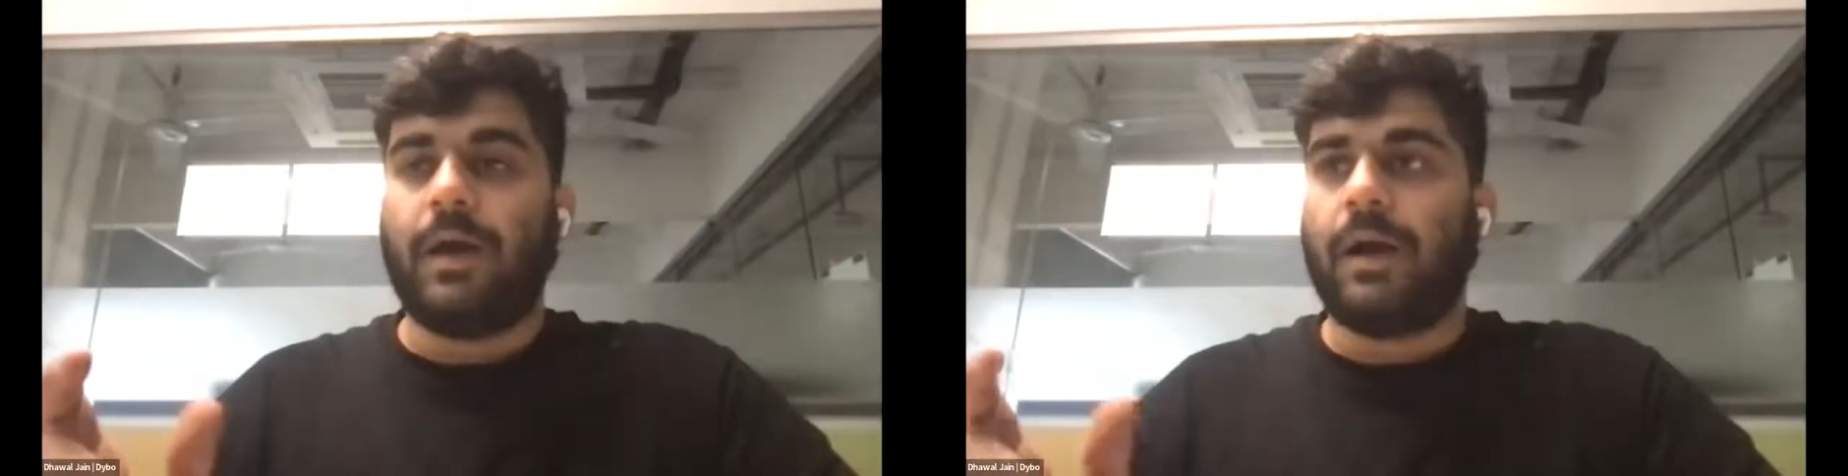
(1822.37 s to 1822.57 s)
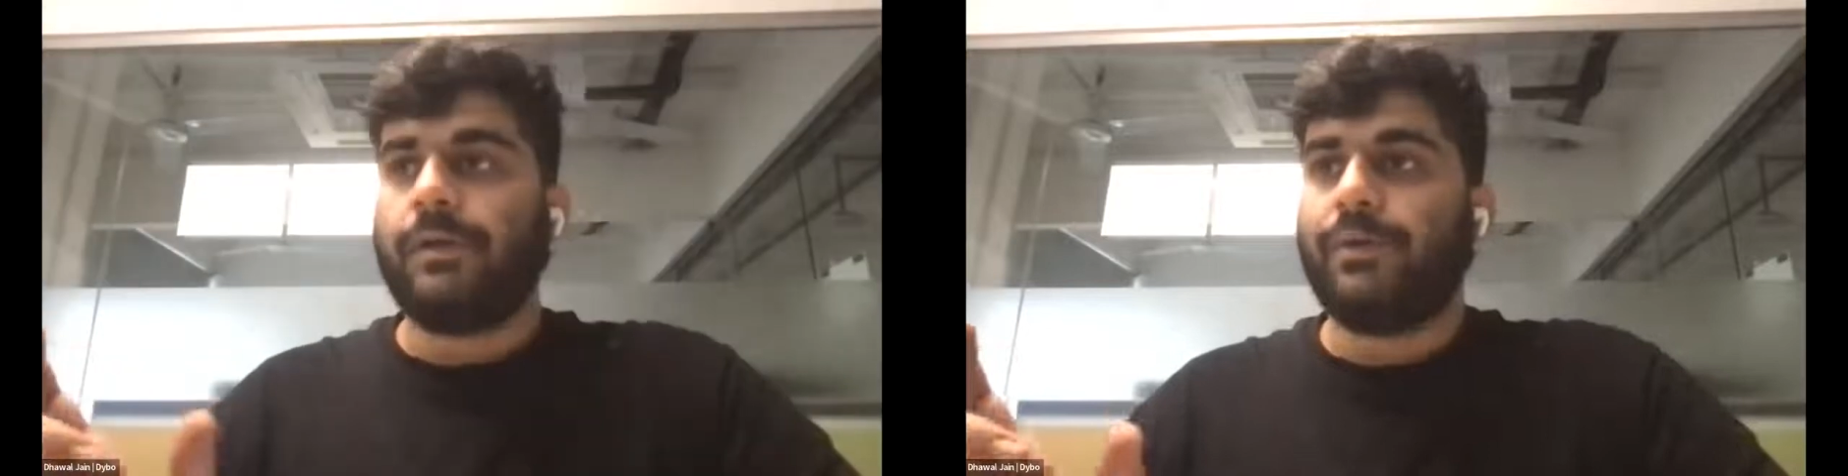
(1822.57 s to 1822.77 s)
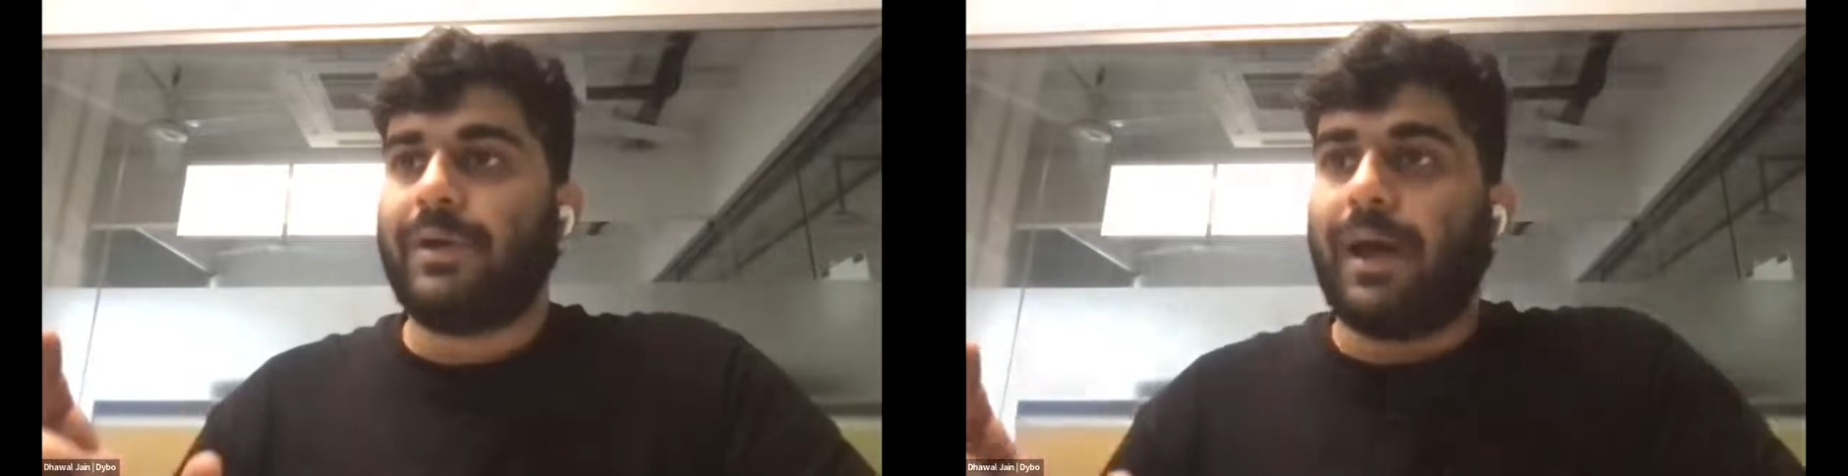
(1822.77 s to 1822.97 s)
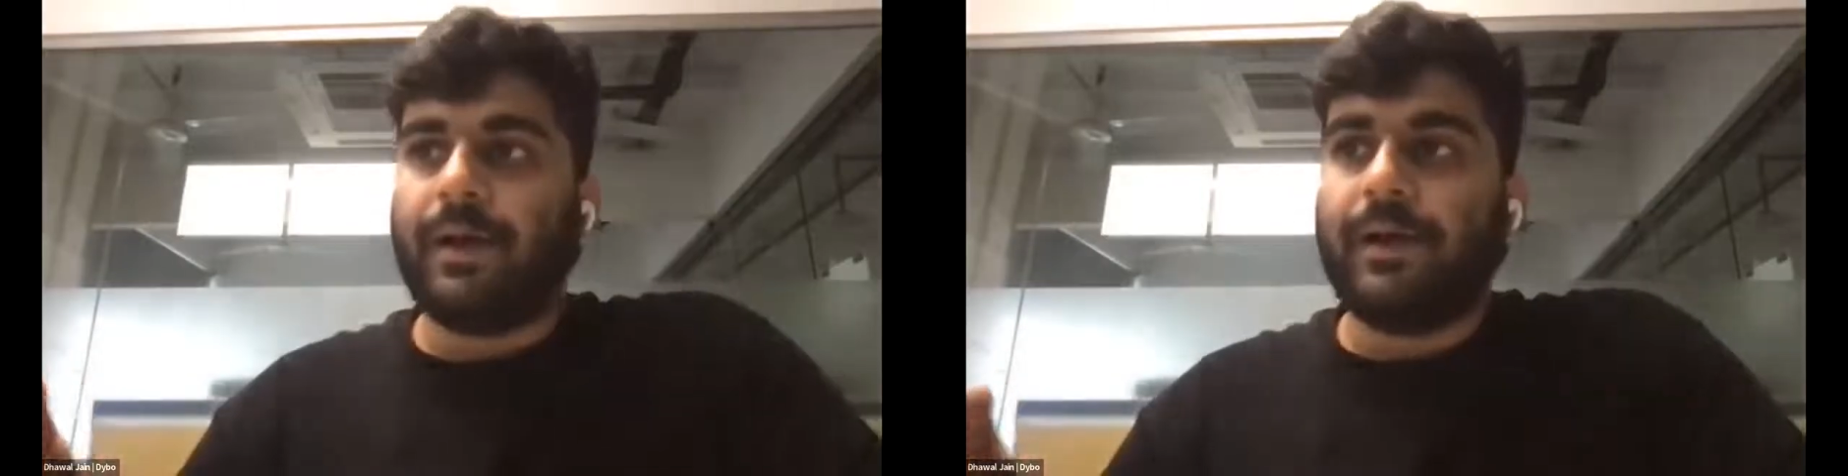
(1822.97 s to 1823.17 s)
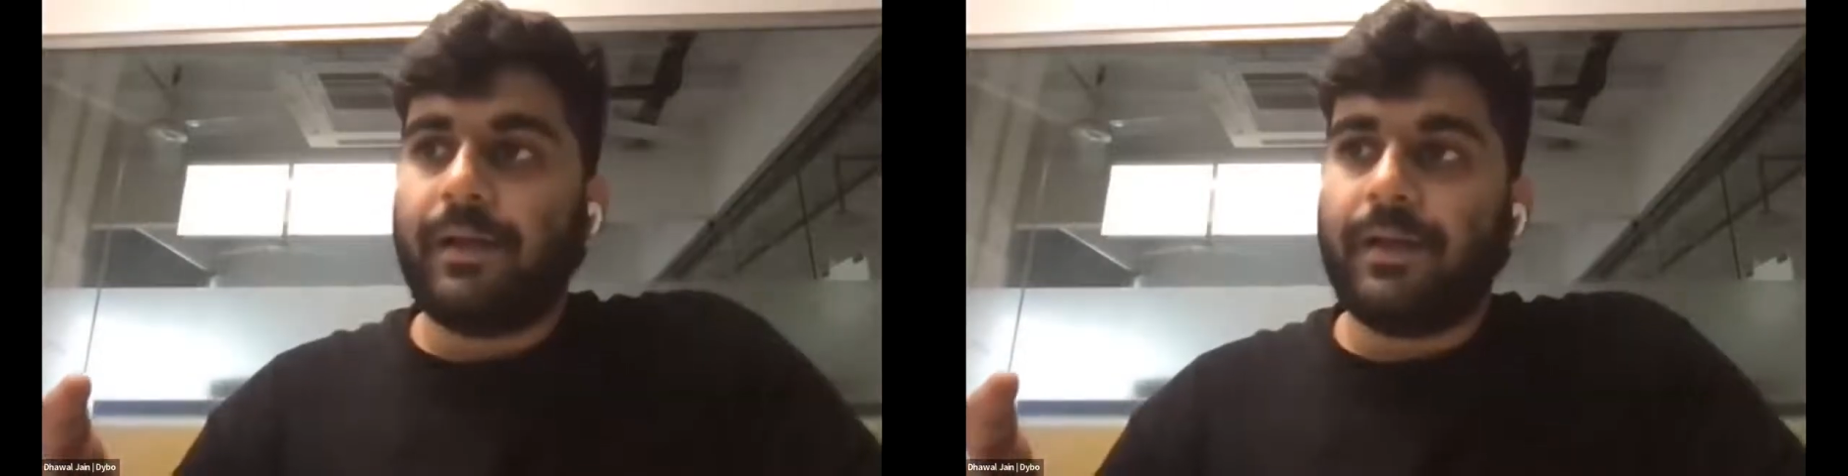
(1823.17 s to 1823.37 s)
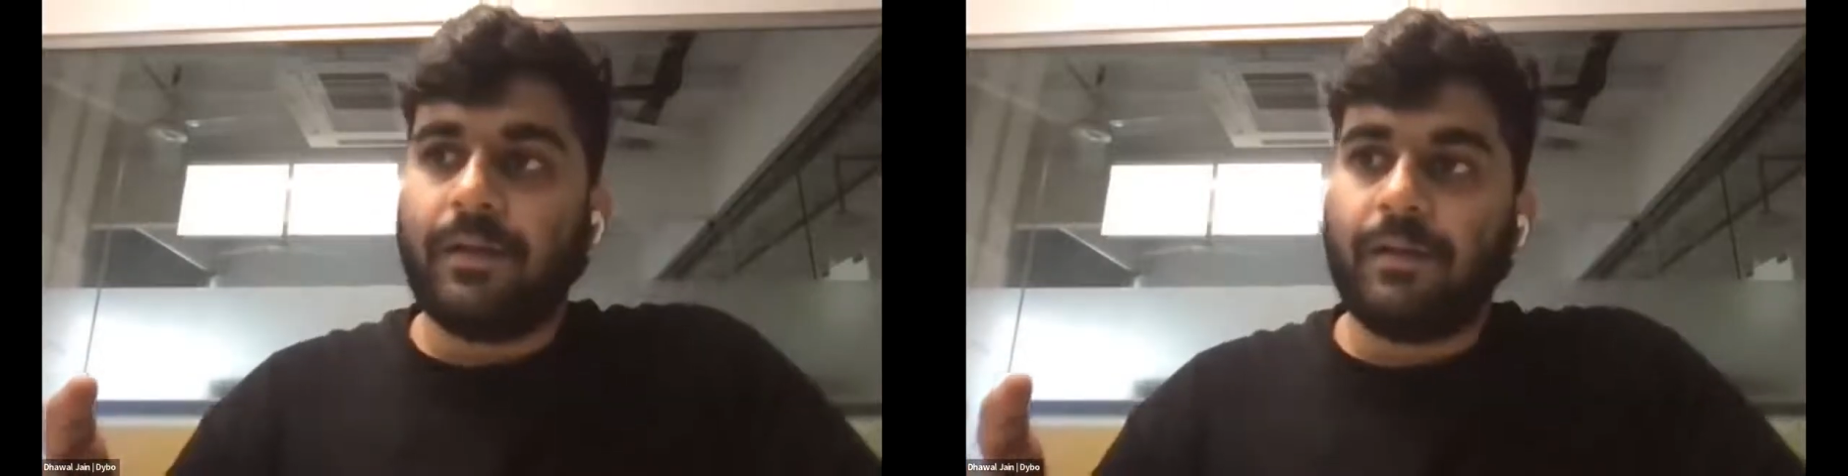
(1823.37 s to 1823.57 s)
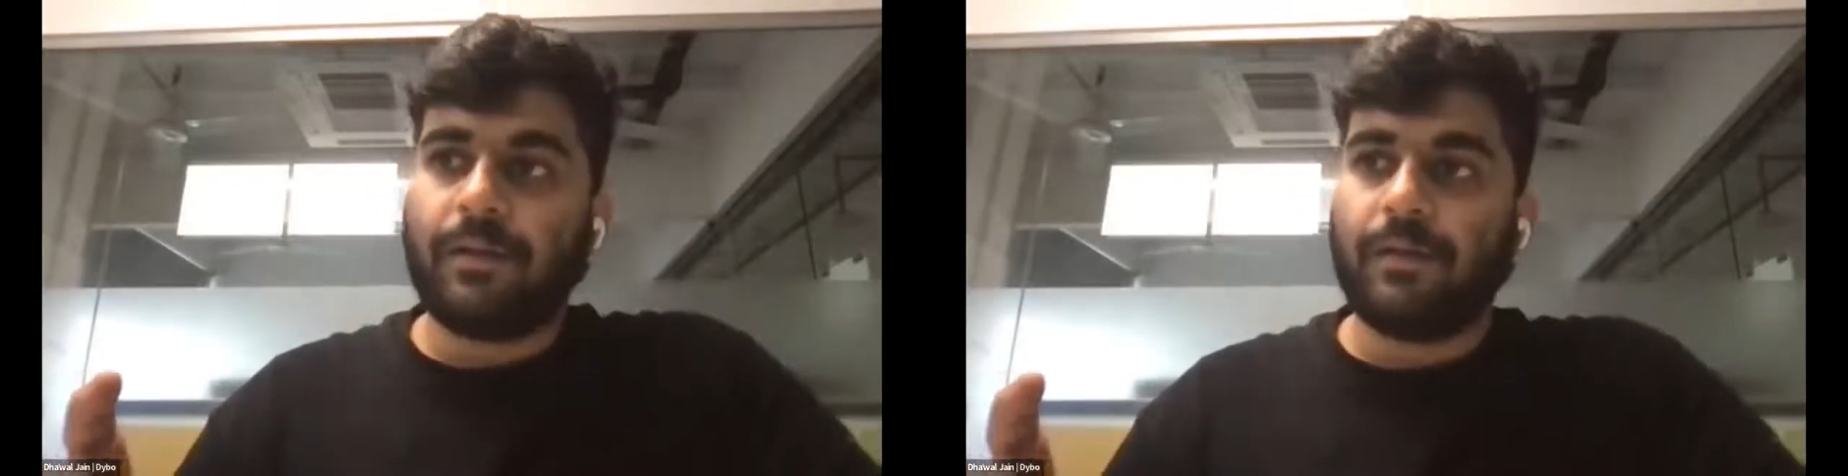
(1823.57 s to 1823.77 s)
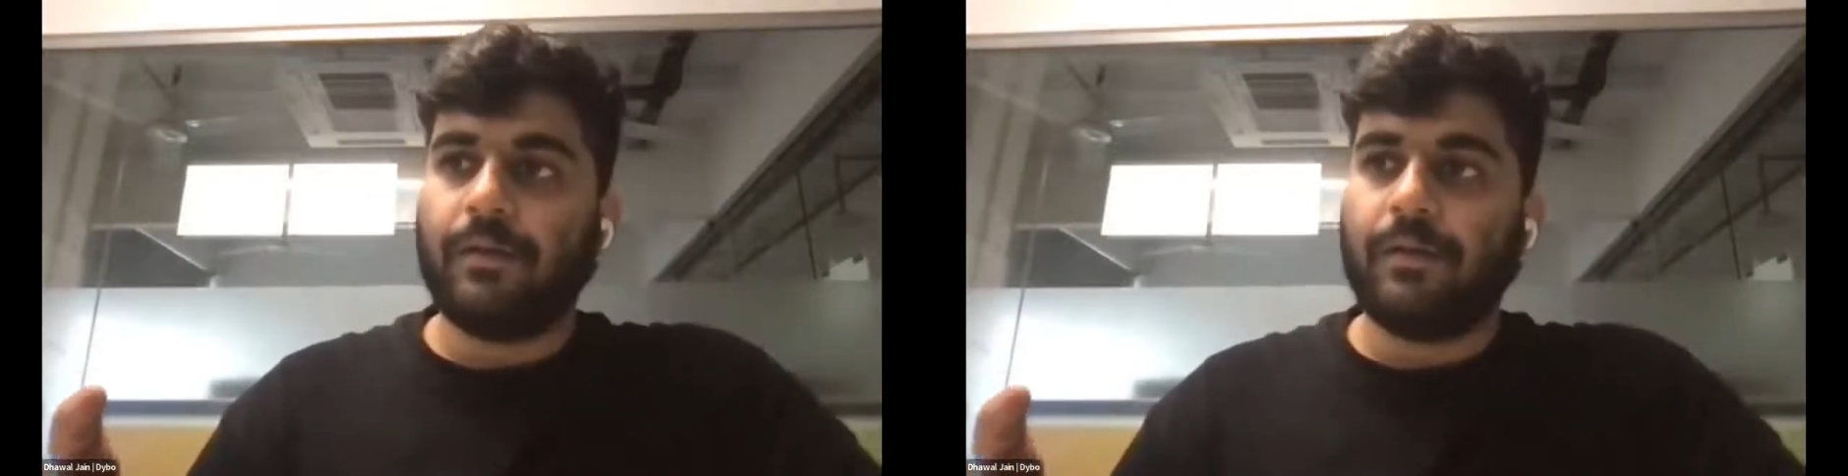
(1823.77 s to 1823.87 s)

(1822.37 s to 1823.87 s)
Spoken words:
Are you targeting